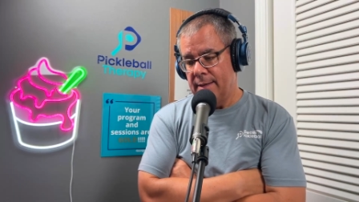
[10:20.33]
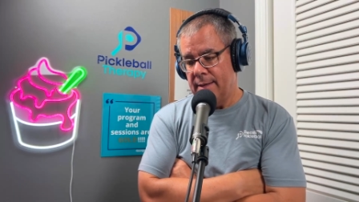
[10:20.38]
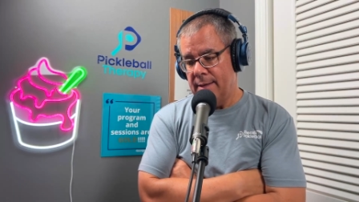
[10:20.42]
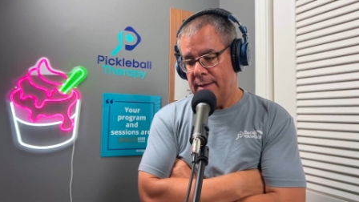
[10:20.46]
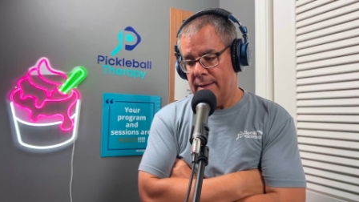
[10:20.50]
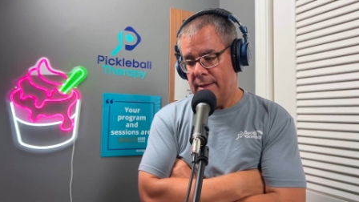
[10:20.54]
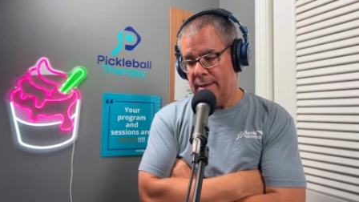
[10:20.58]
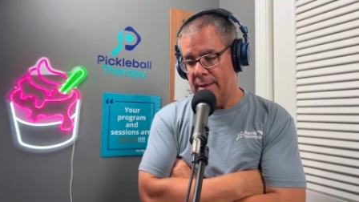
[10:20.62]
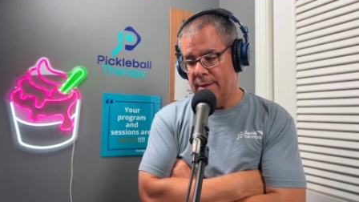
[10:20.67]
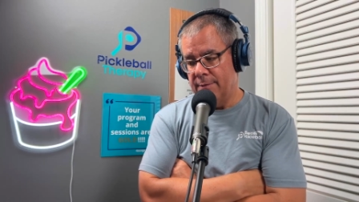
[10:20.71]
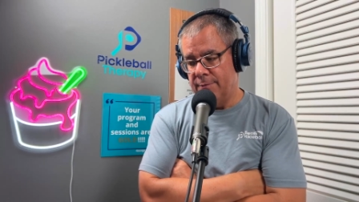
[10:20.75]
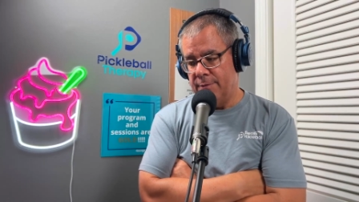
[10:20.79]

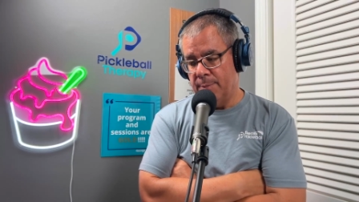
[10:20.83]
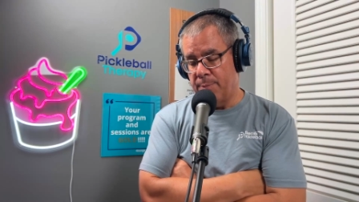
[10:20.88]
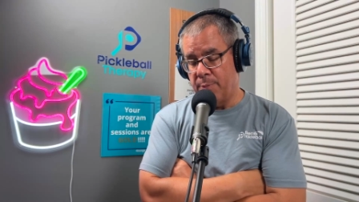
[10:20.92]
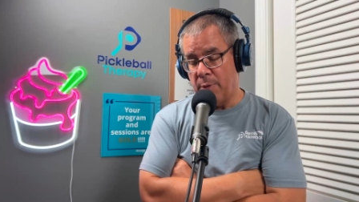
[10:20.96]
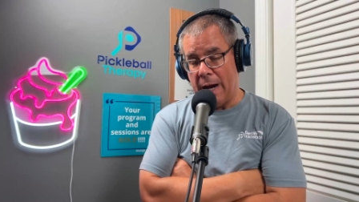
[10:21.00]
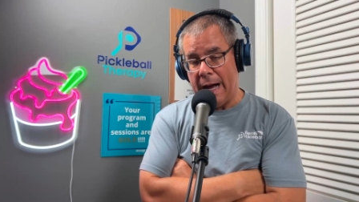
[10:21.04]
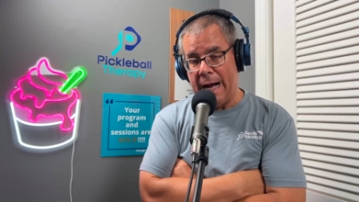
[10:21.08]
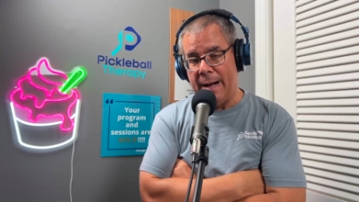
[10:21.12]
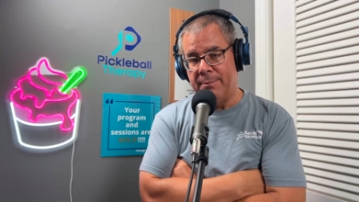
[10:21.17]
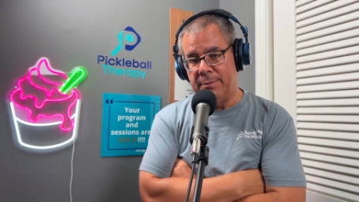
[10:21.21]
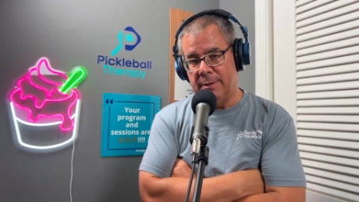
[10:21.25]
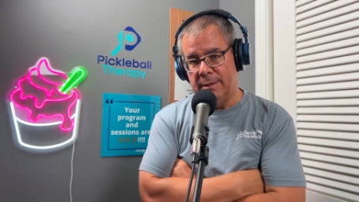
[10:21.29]

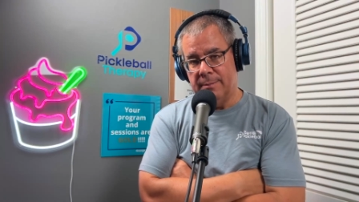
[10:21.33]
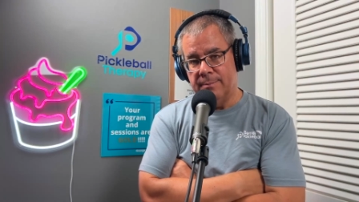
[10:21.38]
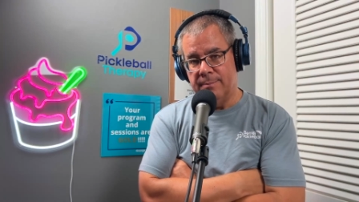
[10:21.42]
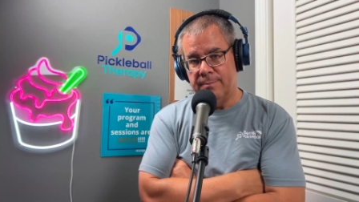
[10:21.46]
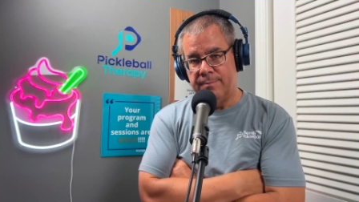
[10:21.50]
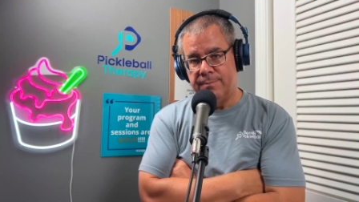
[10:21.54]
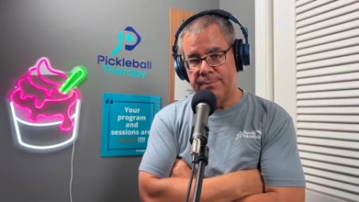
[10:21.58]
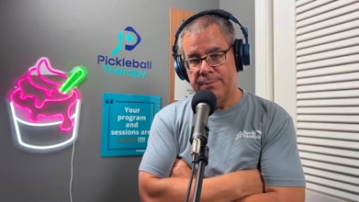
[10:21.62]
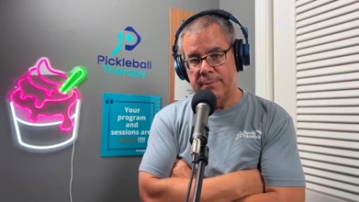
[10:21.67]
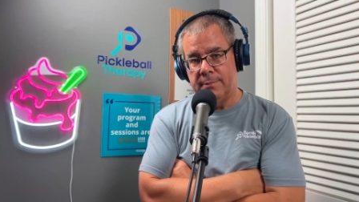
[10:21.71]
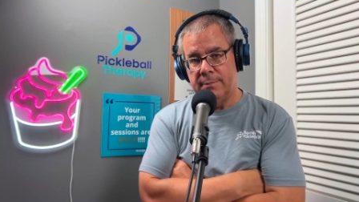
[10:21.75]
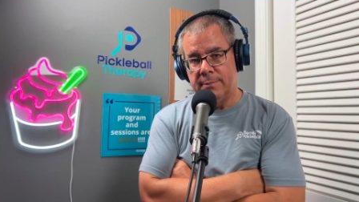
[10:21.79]

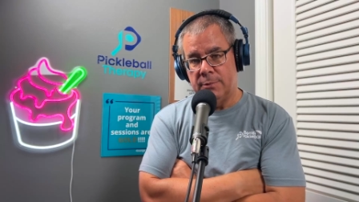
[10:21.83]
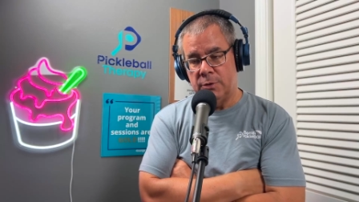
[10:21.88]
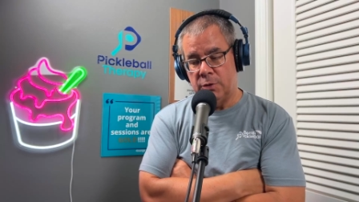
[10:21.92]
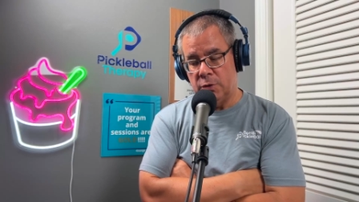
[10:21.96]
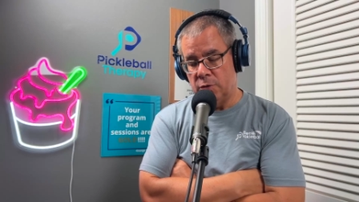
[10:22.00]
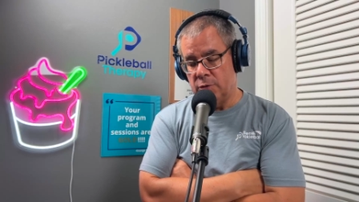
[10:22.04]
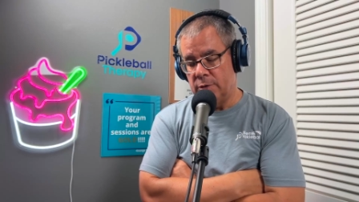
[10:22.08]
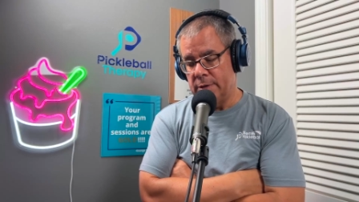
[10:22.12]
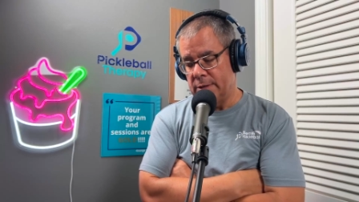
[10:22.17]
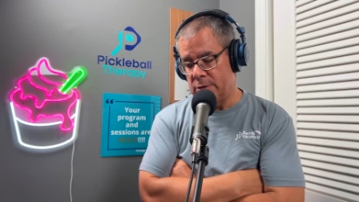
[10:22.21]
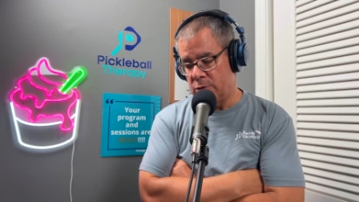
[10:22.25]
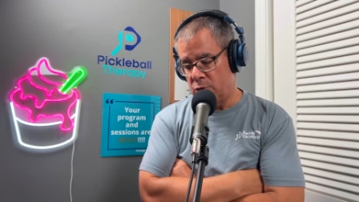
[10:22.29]
problem
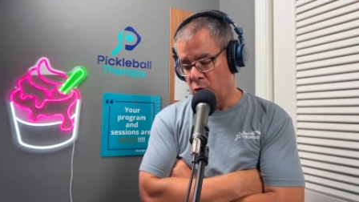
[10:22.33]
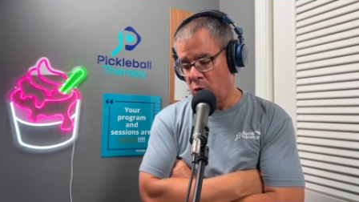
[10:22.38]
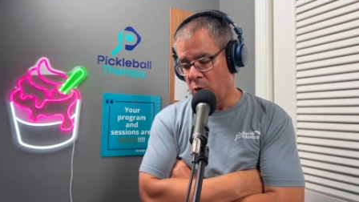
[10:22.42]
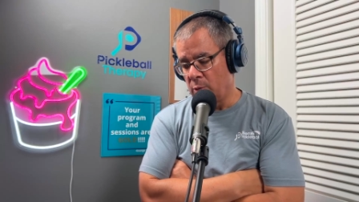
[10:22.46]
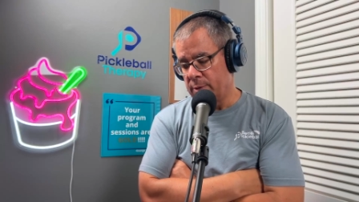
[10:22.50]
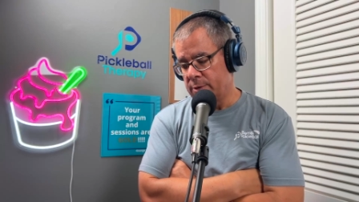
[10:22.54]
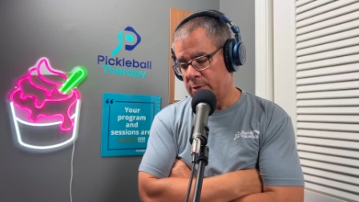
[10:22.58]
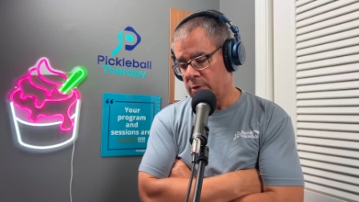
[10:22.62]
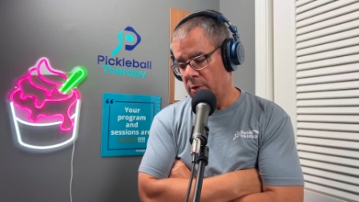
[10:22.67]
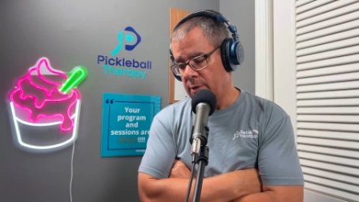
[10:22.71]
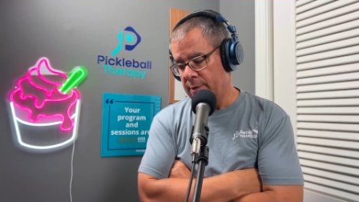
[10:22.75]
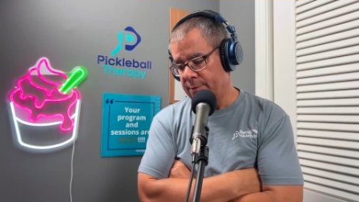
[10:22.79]
to the short
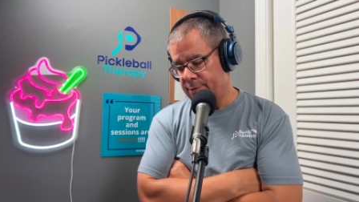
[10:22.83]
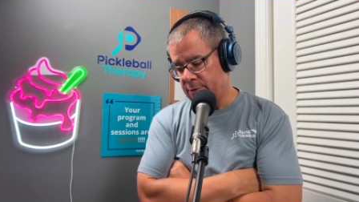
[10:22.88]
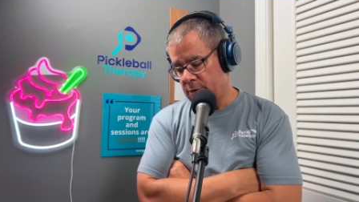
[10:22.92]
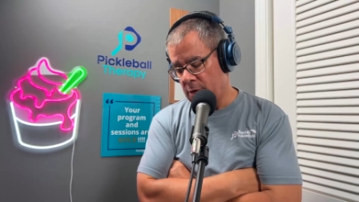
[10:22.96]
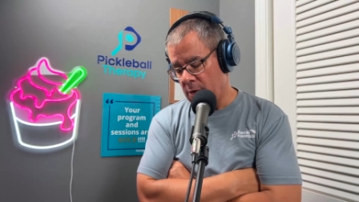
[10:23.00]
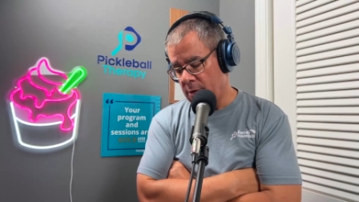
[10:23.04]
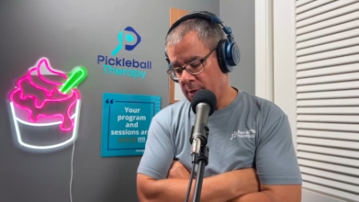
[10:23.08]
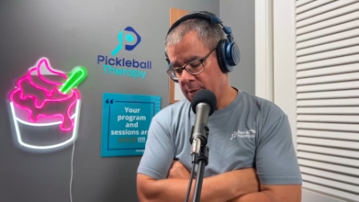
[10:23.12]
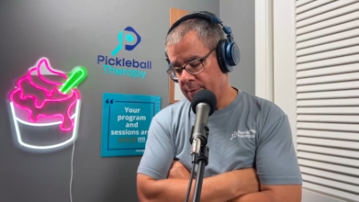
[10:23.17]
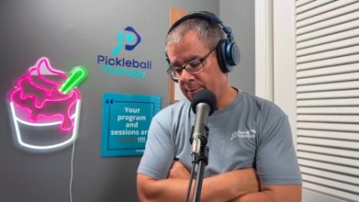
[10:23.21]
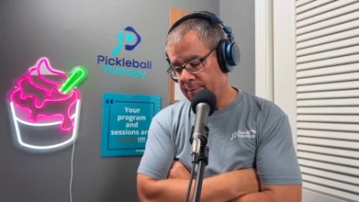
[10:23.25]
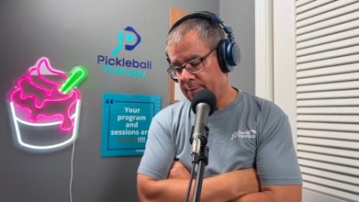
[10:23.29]
return of
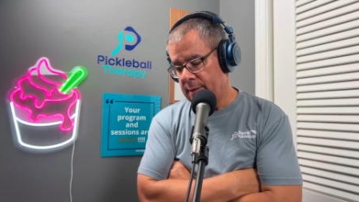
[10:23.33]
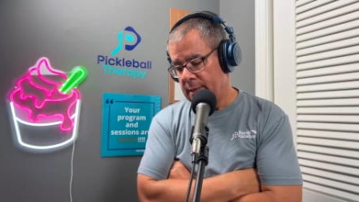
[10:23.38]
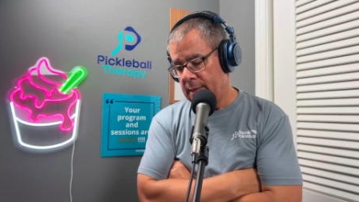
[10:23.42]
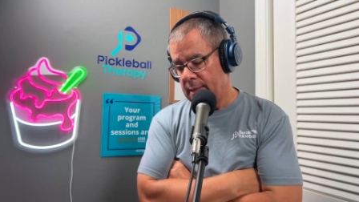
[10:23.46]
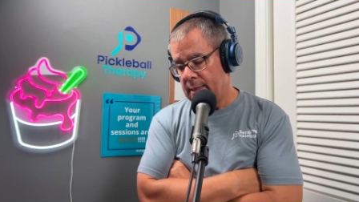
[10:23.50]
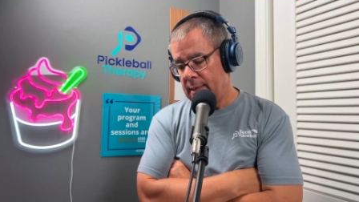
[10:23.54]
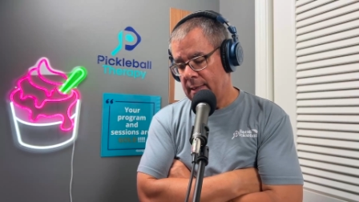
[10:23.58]
serve